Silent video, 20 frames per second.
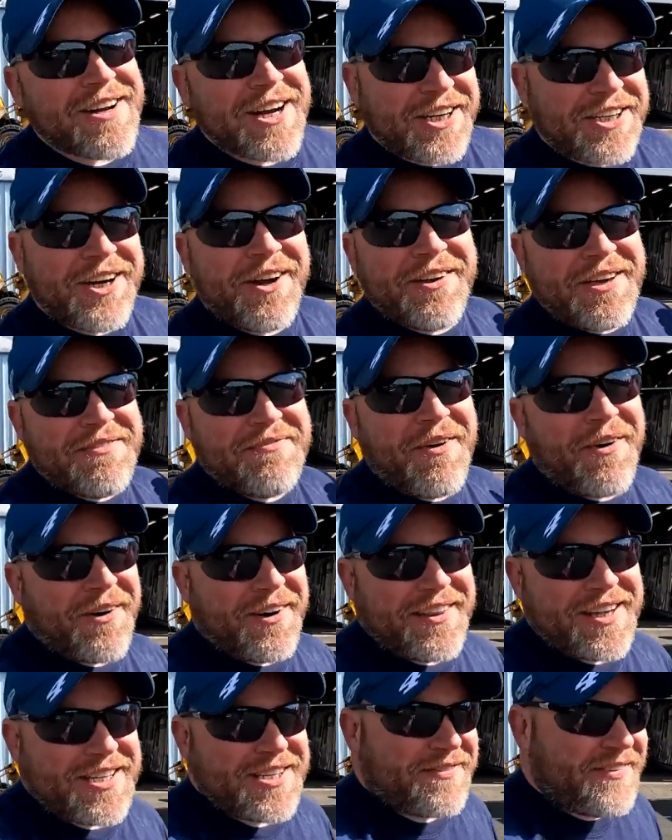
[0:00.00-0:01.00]
gonna show you more
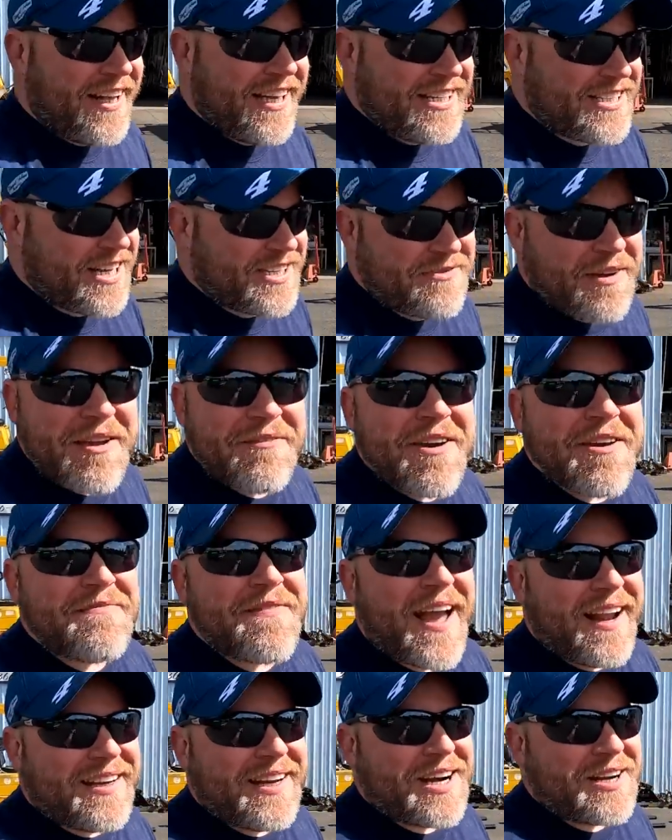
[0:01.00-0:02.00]
of this place because we've
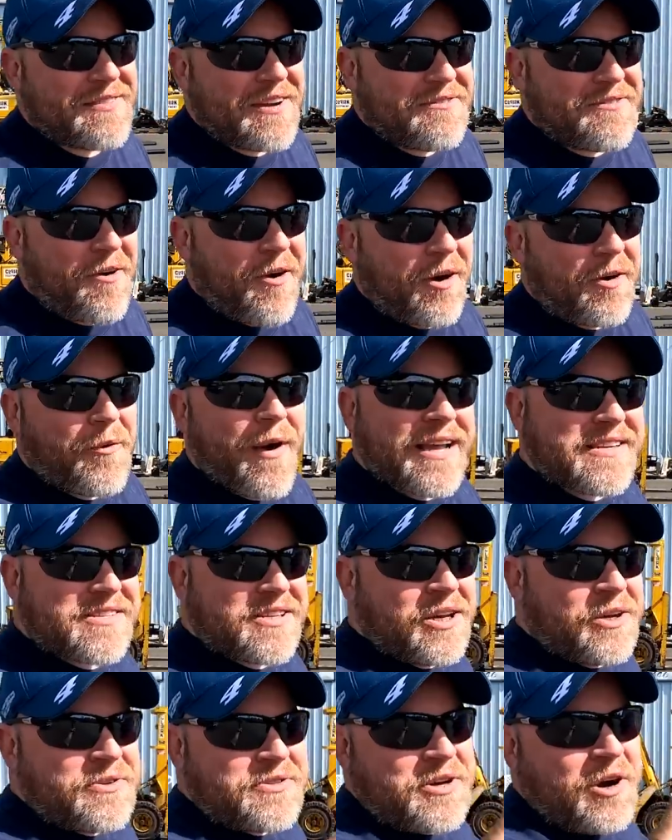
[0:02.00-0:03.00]
been here before. West
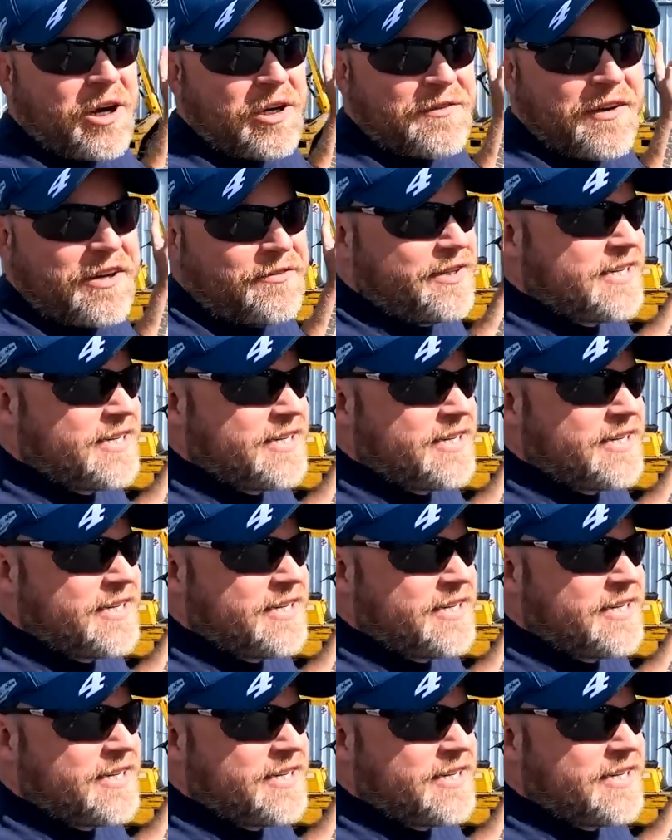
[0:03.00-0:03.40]
Coast RV